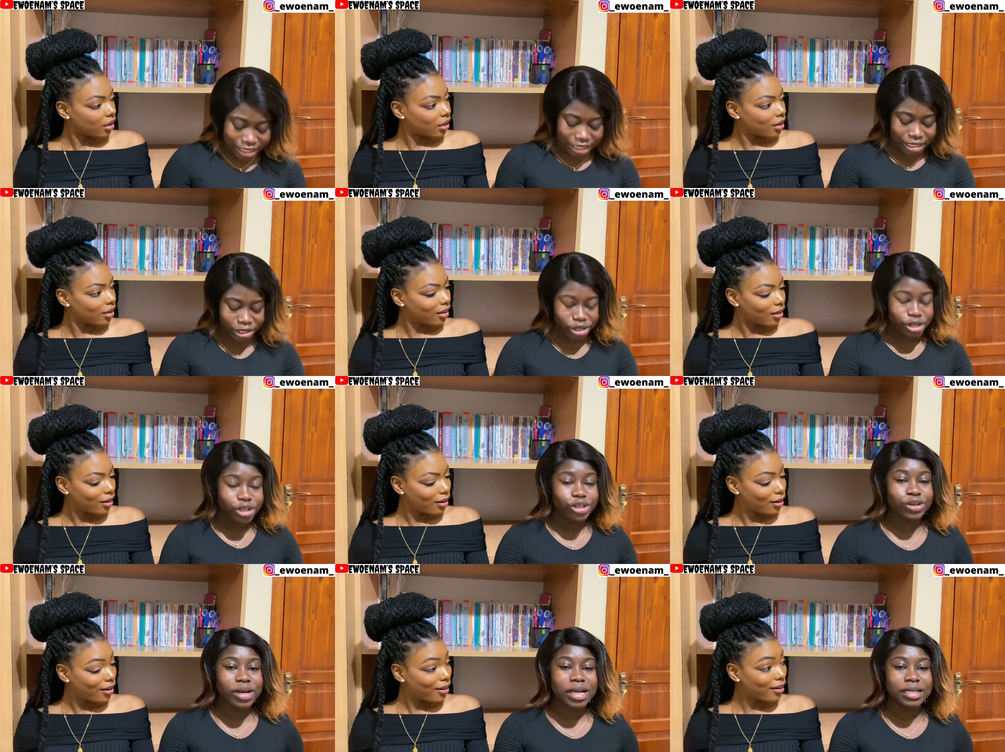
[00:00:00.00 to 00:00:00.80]
Speaker 1: They
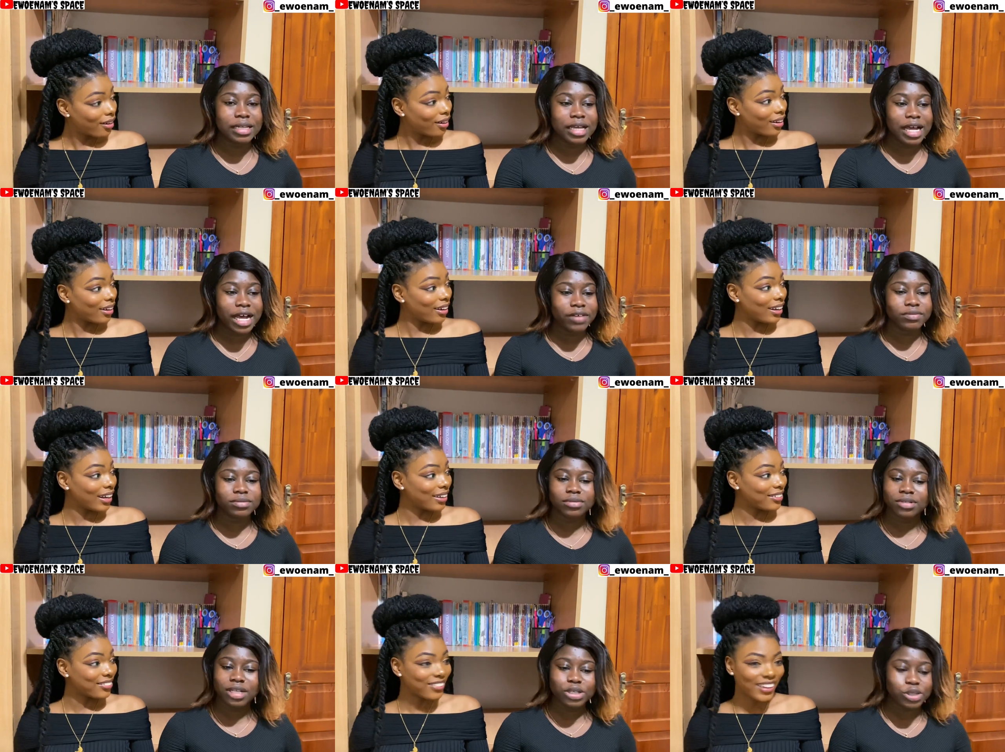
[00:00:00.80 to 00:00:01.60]
you they have
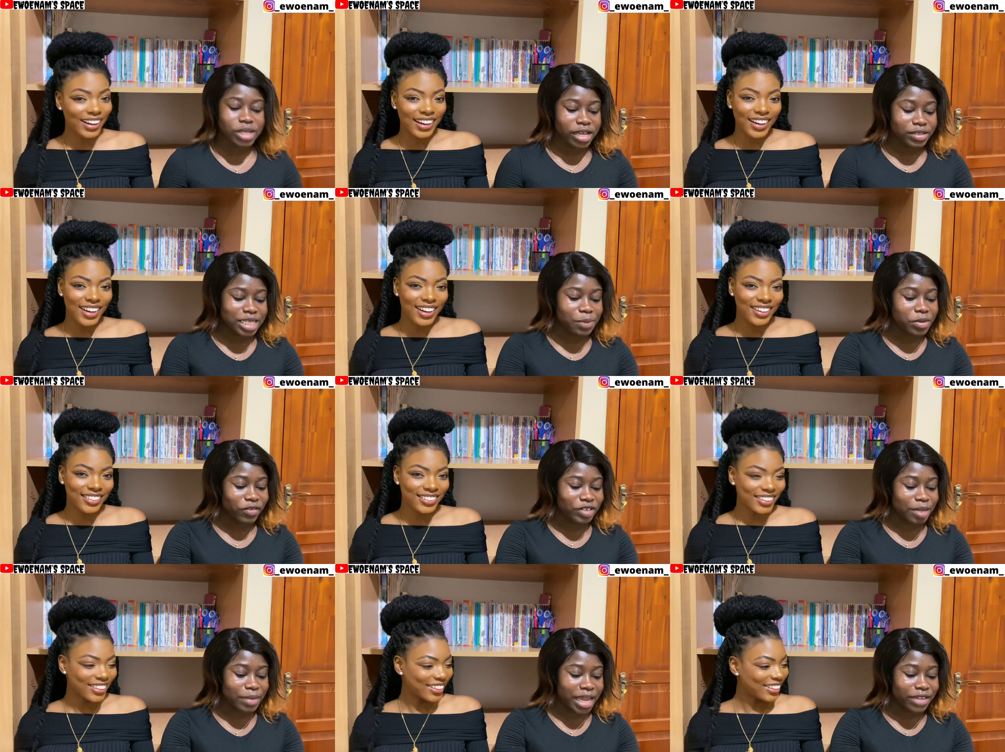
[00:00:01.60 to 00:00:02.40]
it's, some
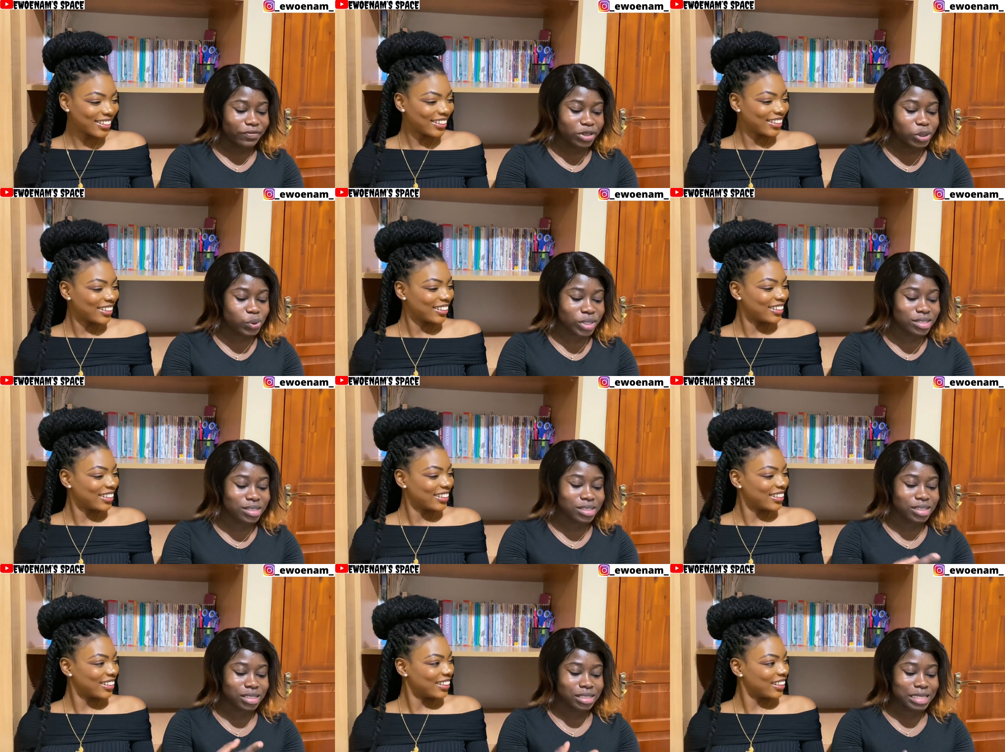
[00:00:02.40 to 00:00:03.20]
of them are even
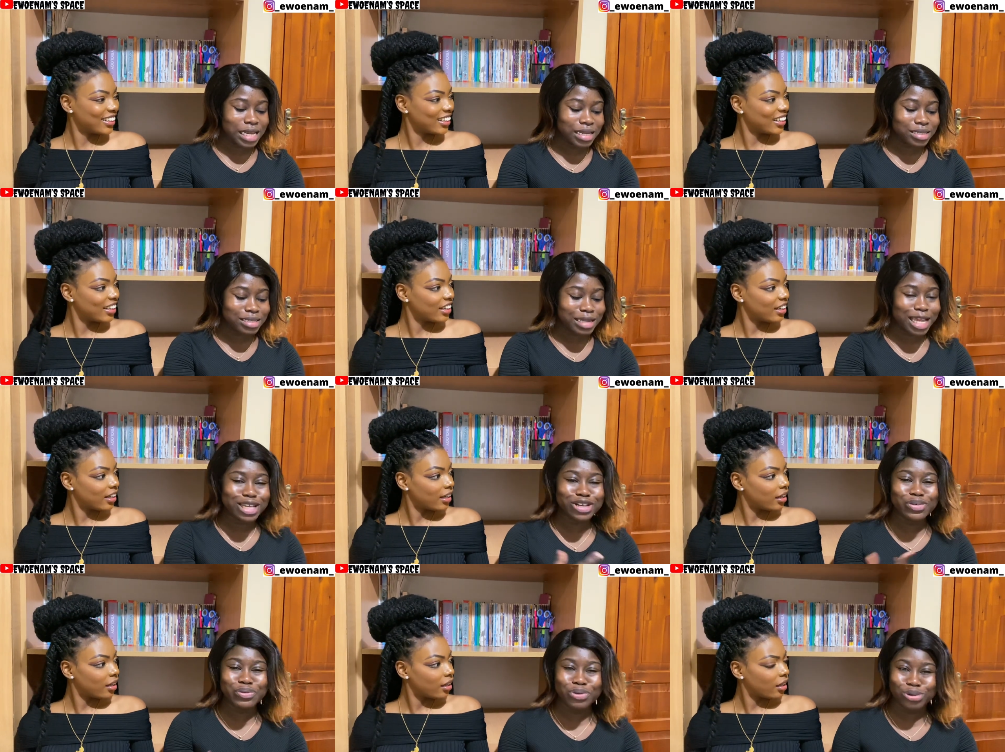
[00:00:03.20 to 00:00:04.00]
twenty six dollars, nine
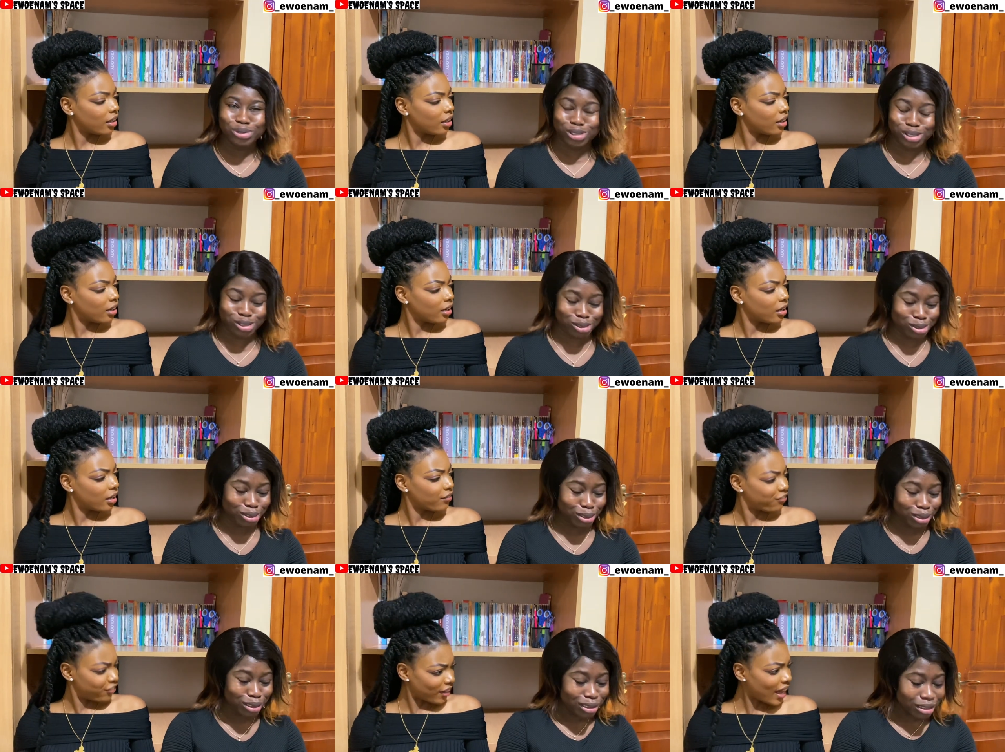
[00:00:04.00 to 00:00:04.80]
euros
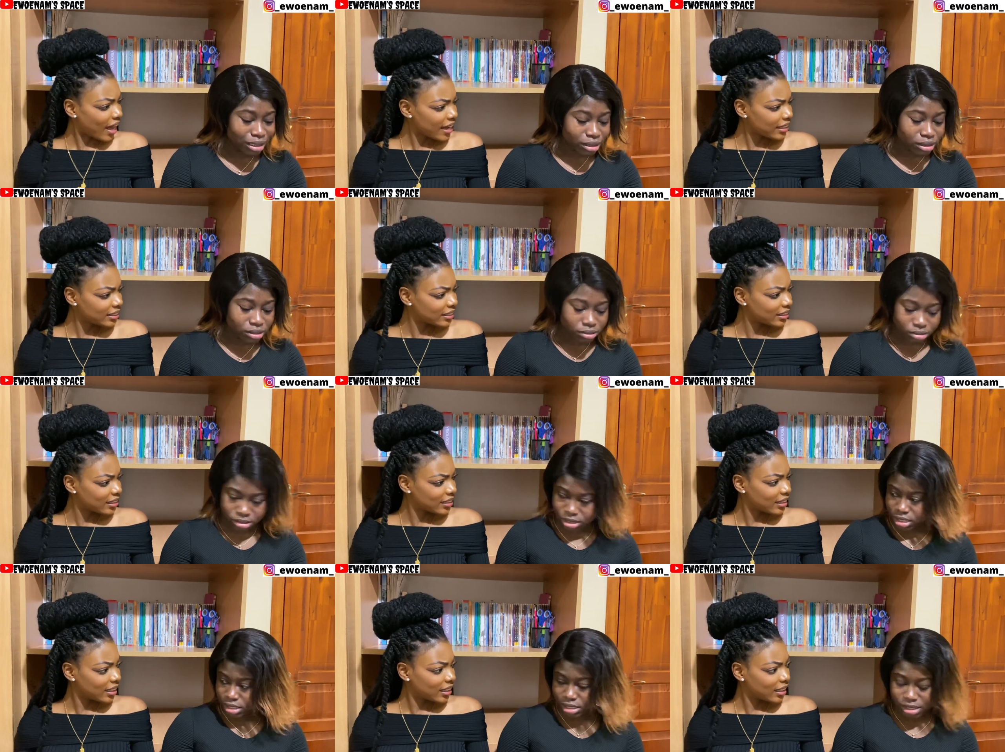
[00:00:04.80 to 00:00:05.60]
flight
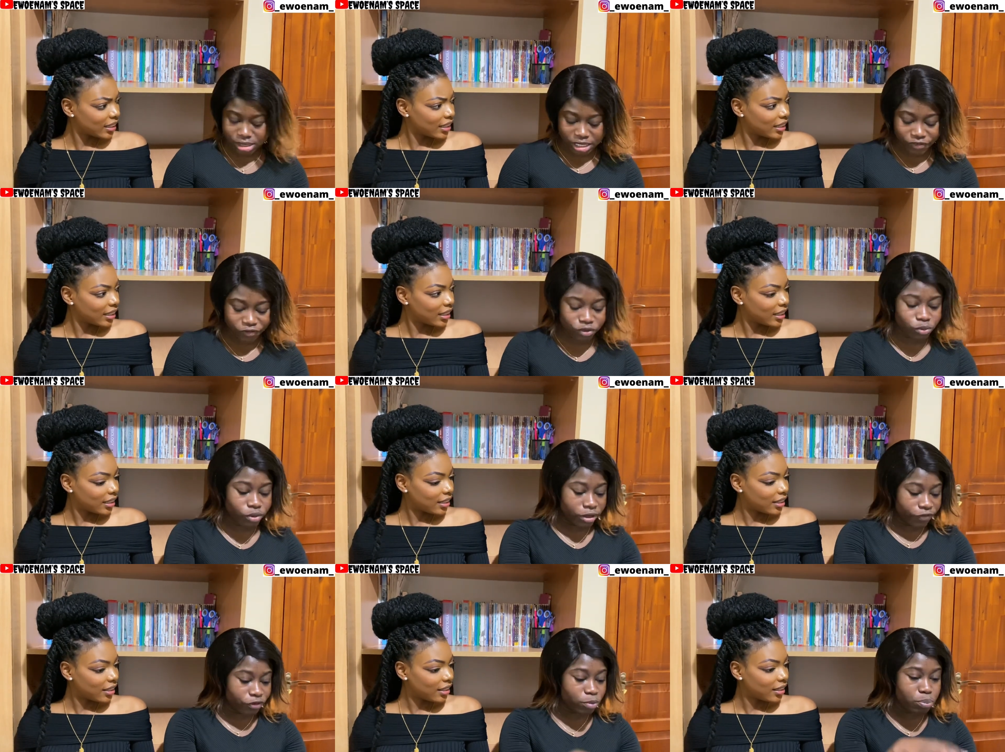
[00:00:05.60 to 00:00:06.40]
yes if you
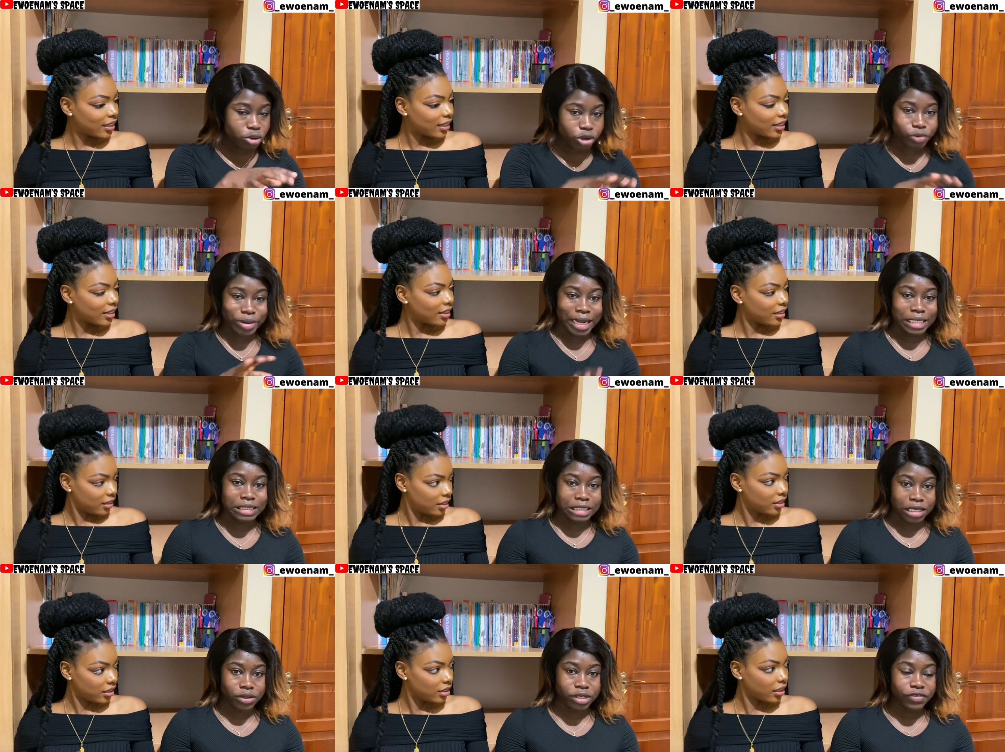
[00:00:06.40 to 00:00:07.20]
if you book
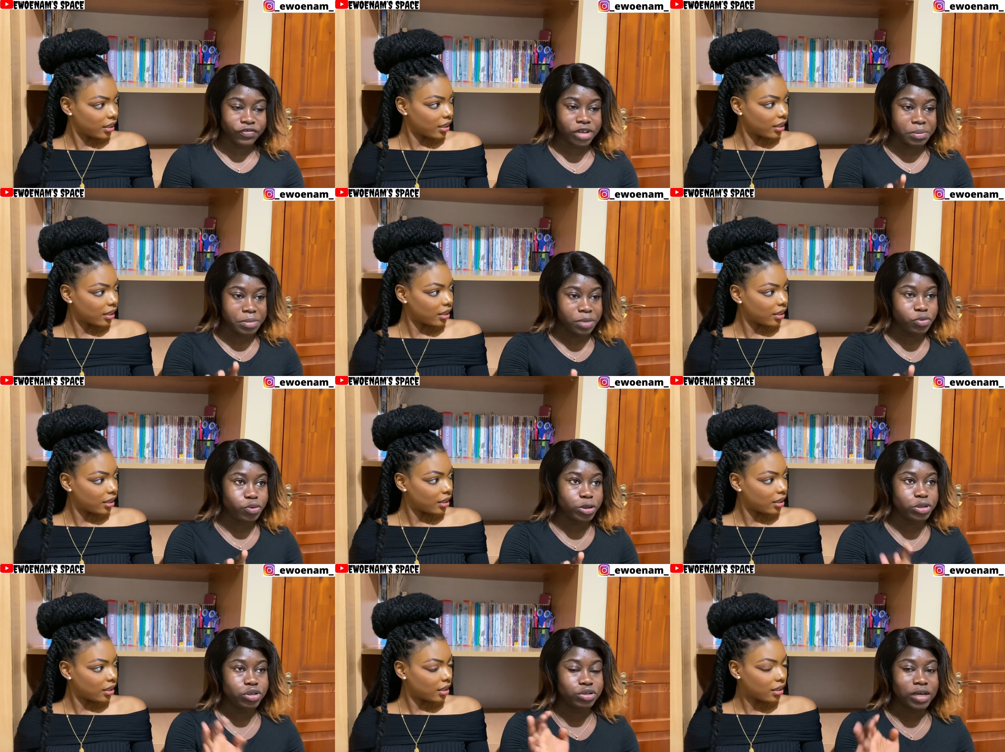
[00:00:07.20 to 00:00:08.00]
right now if yeah. you are maybe
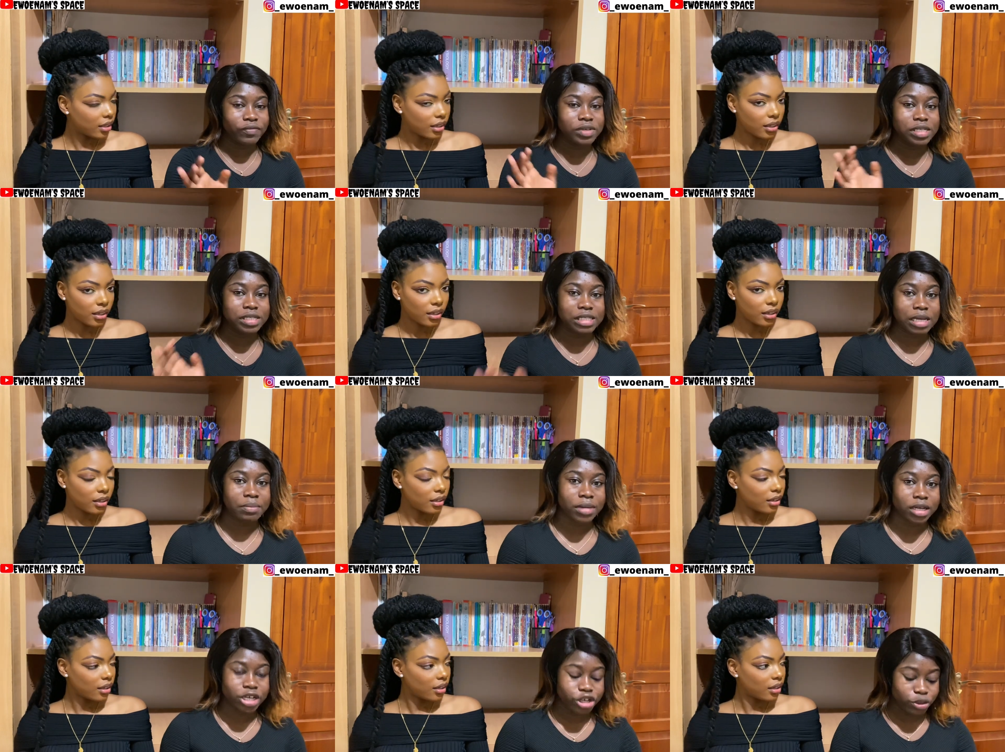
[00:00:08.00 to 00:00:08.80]
going to travel in
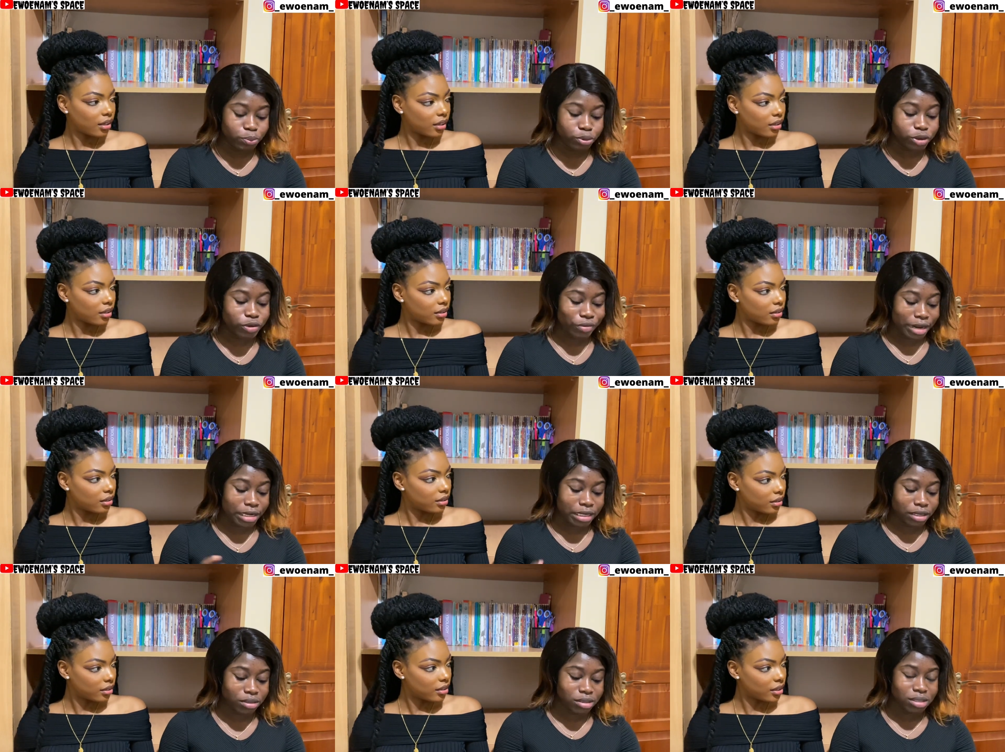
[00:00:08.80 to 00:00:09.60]
summer and you book
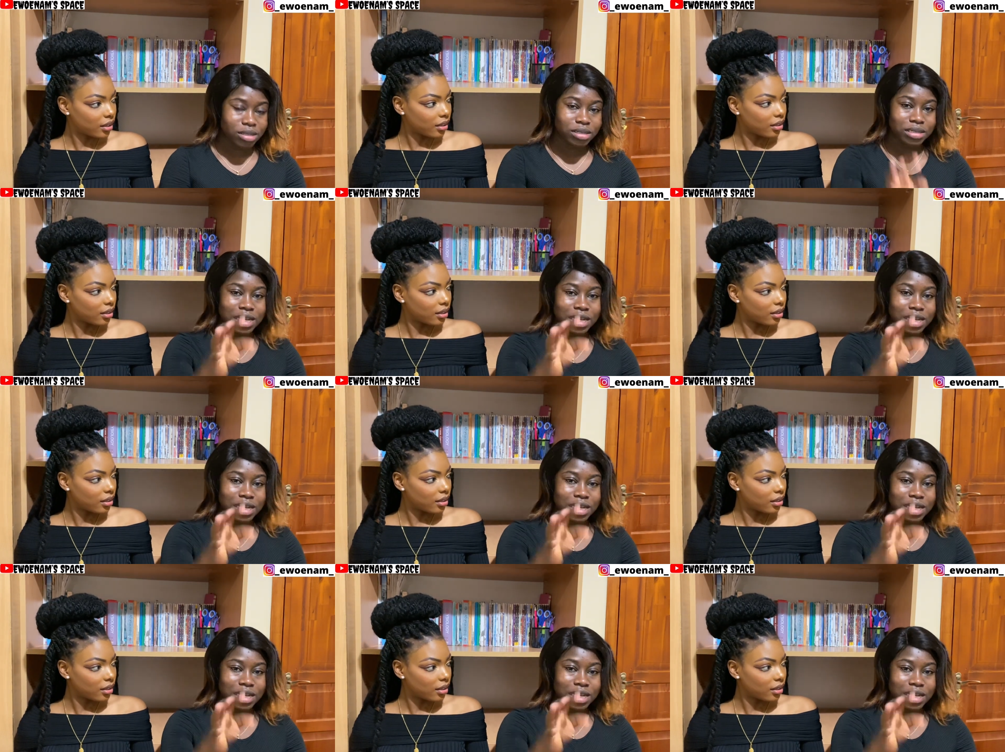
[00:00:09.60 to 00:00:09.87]
right now yeah.